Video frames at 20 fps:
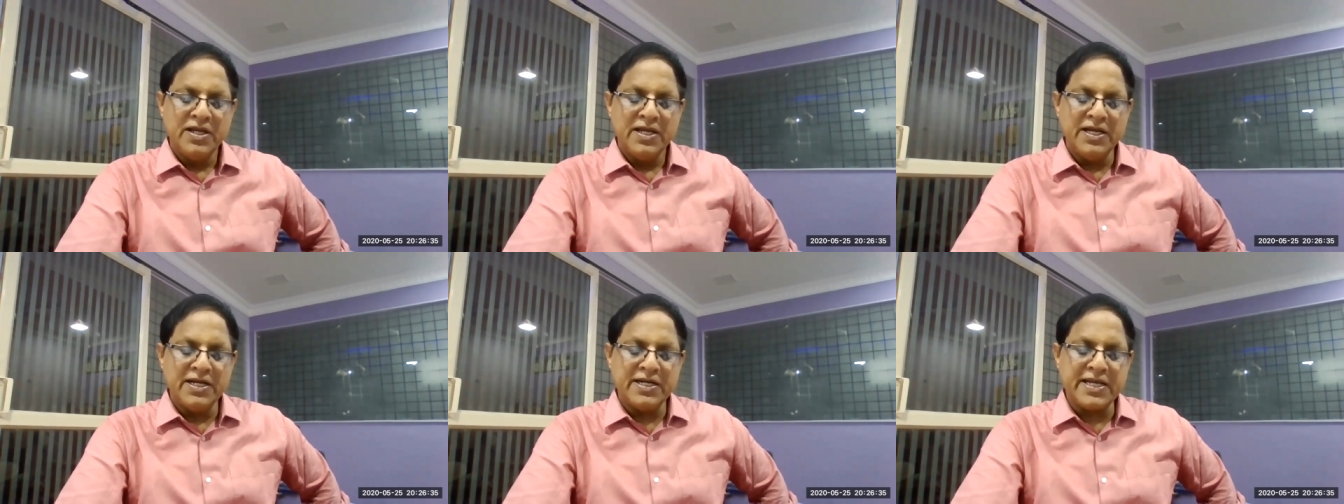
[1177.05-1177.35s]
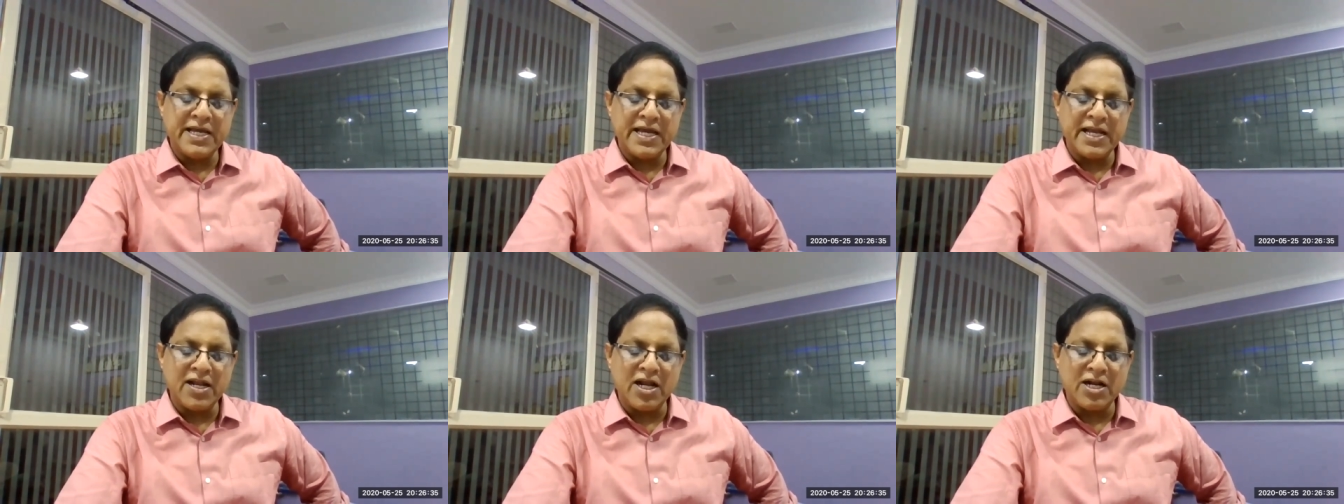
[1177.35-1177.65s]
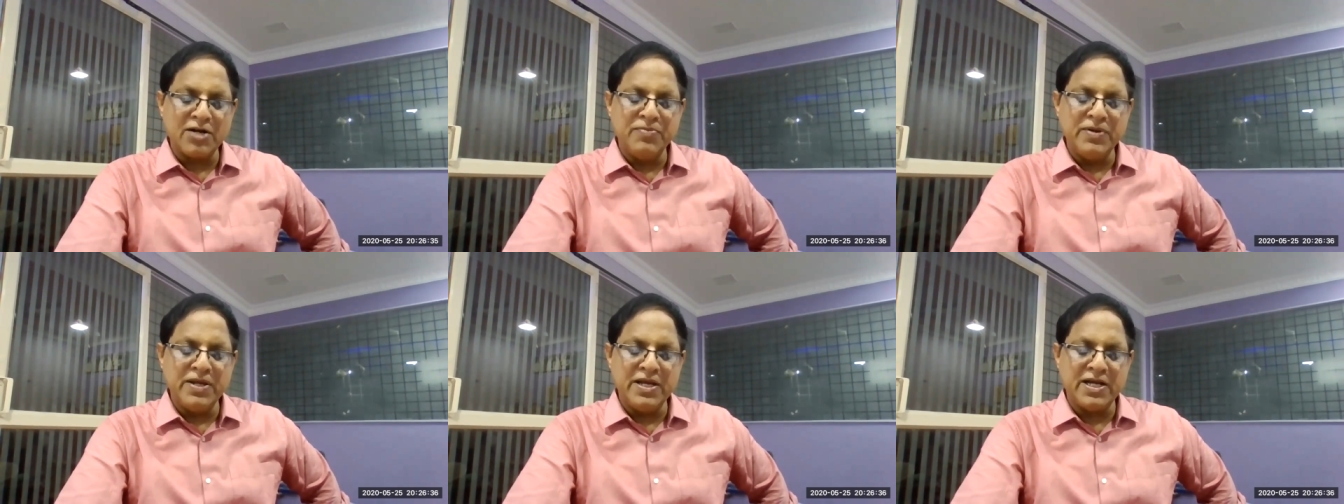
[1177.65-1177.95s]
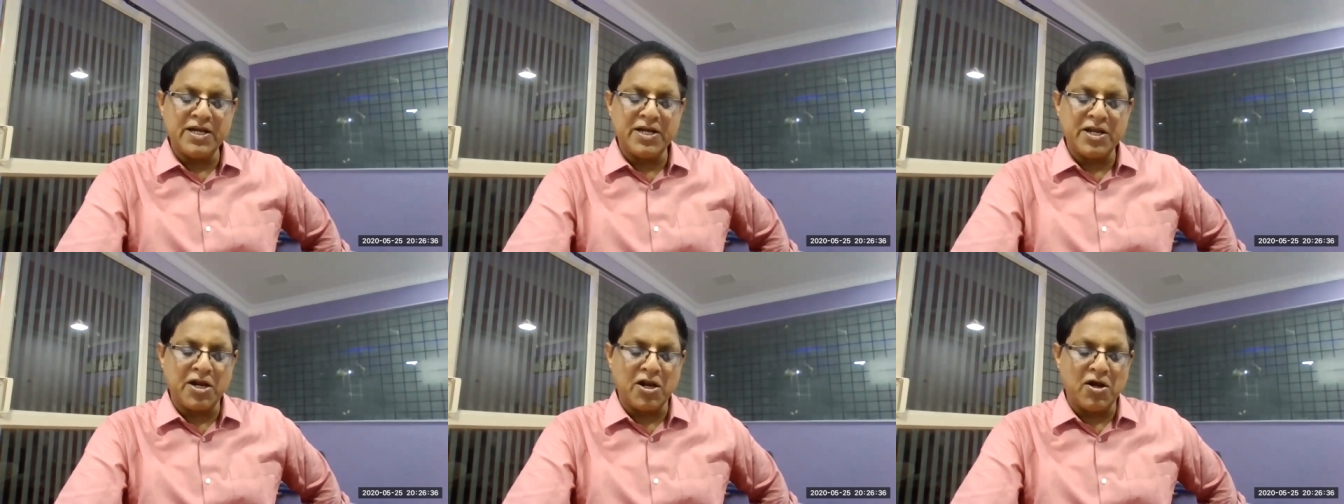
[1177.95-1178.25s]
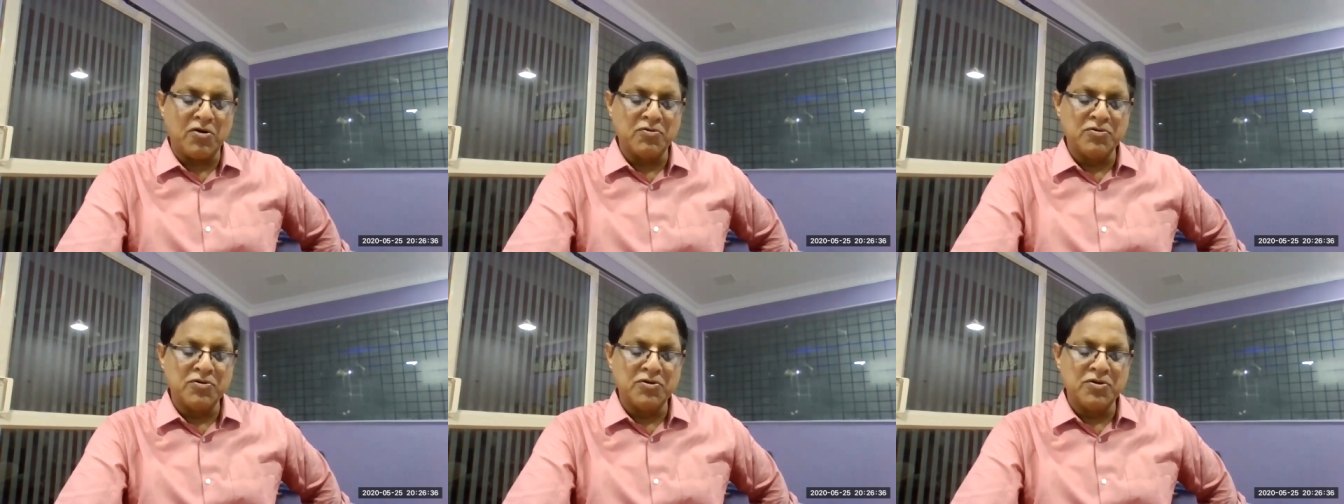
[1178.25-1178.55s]
it cannot be a
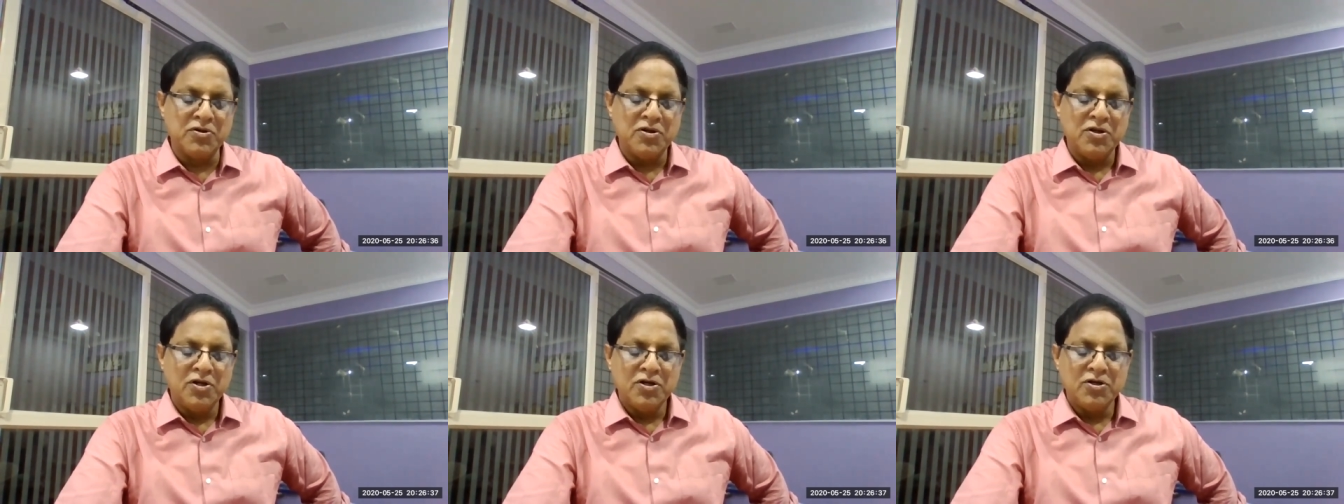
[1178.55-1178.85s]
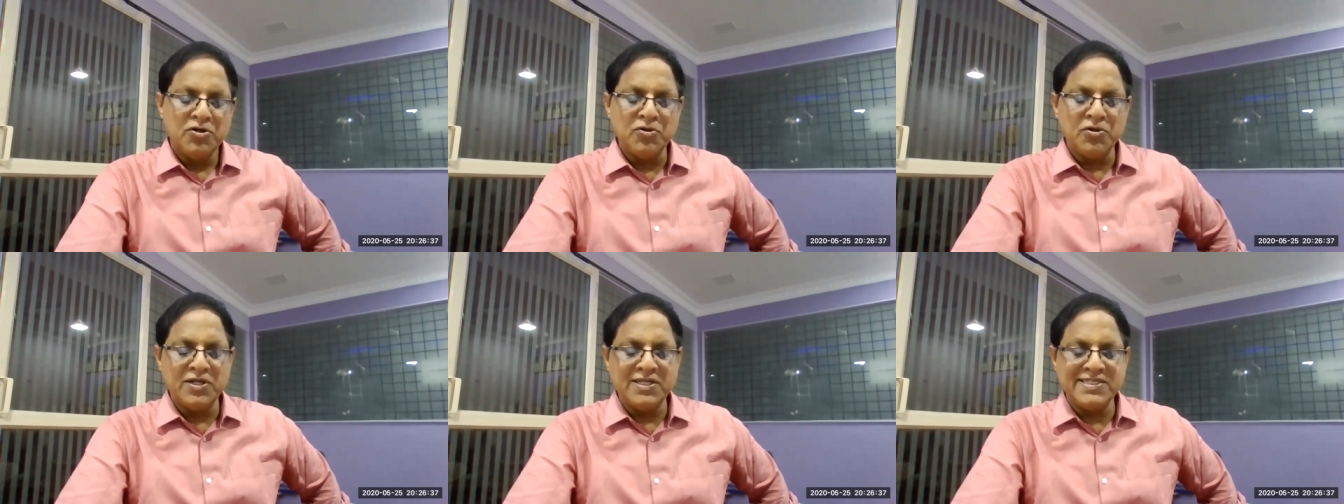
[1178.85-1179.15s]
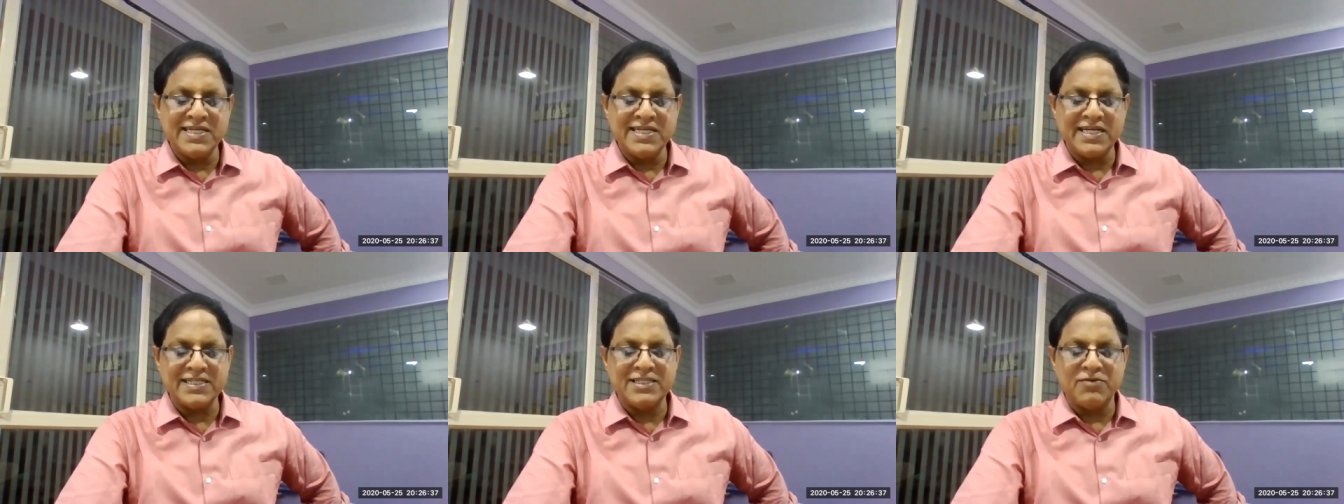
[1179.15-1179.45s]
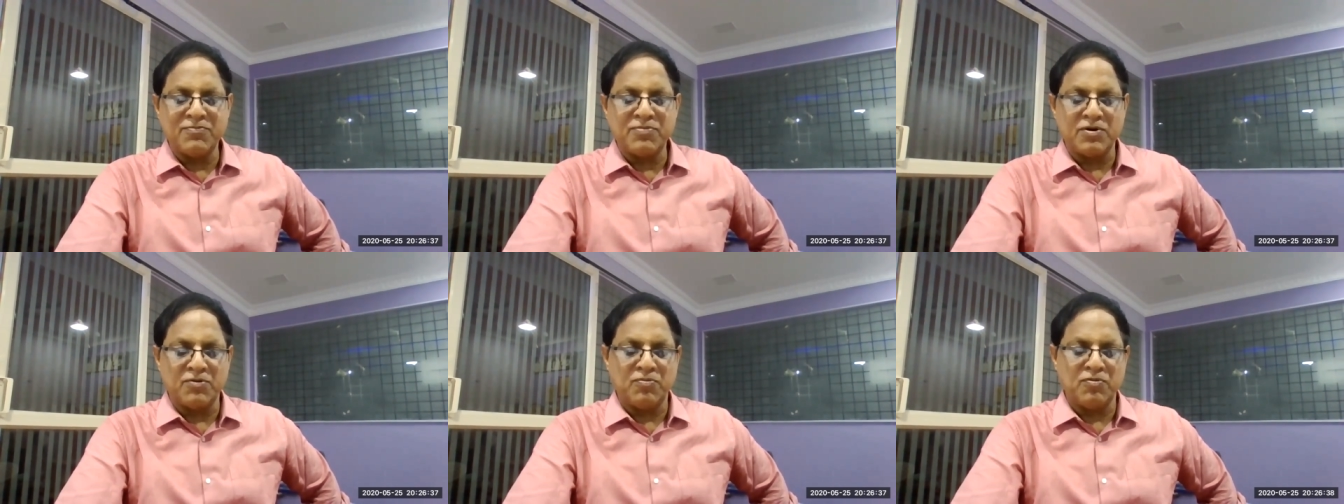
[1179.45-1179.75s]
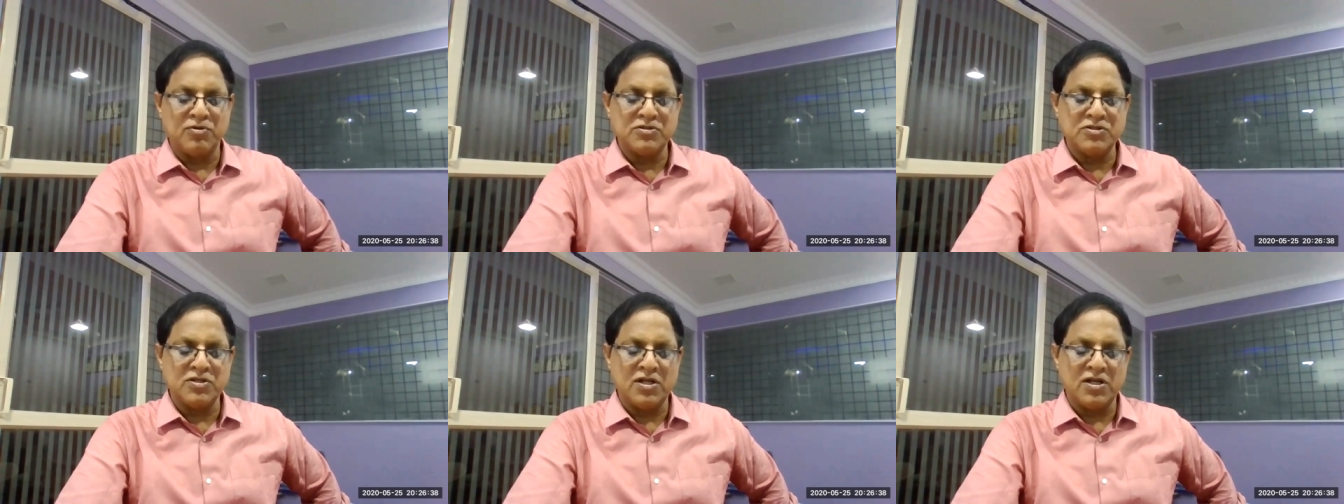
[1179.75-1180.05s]
ground to reject the
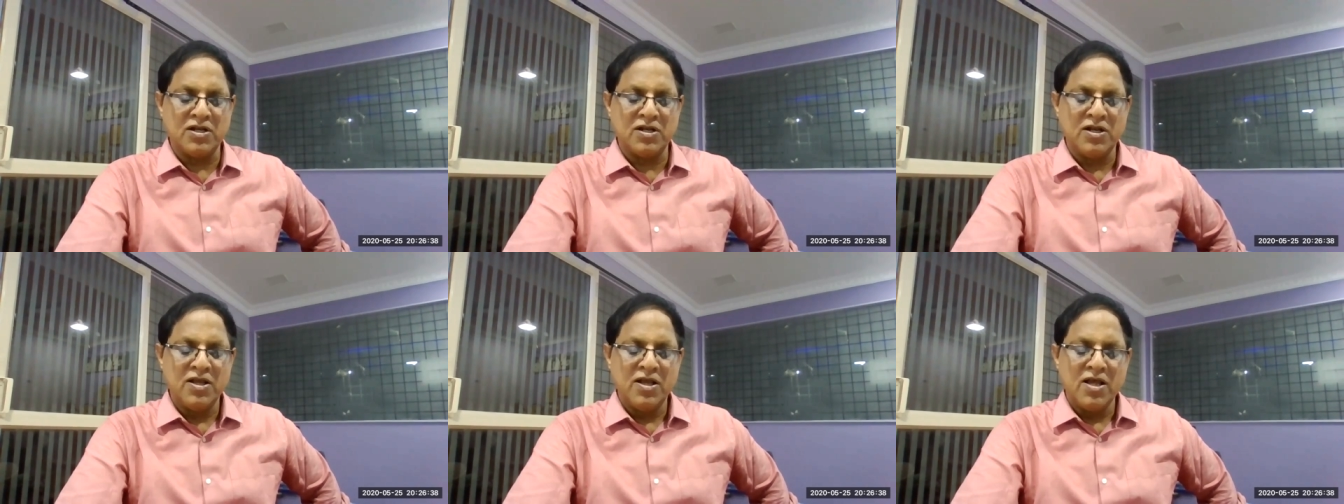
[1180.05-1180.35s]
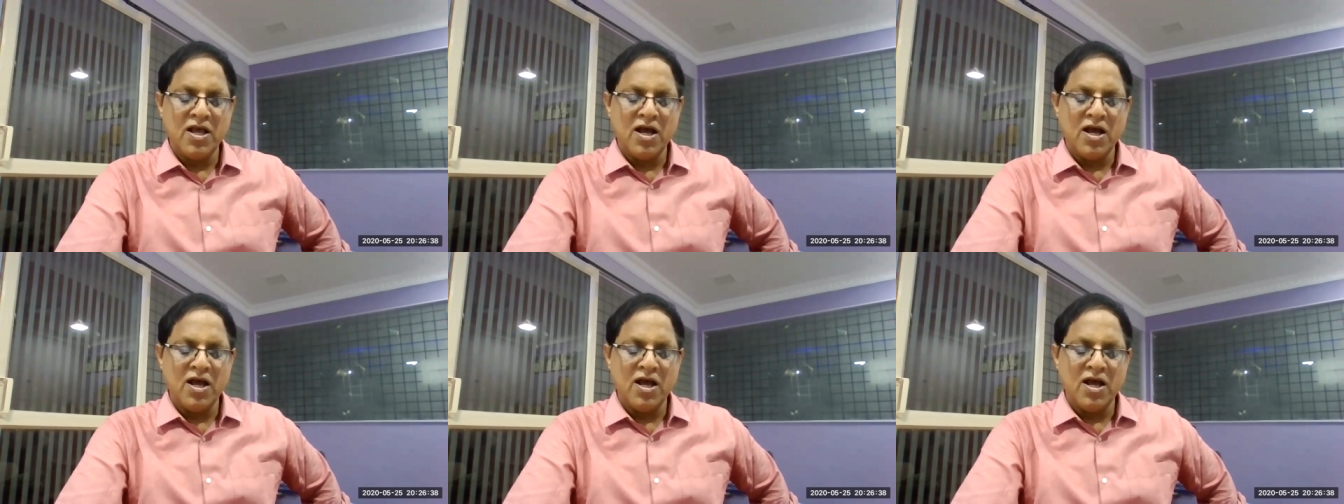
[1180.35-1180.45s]
proposal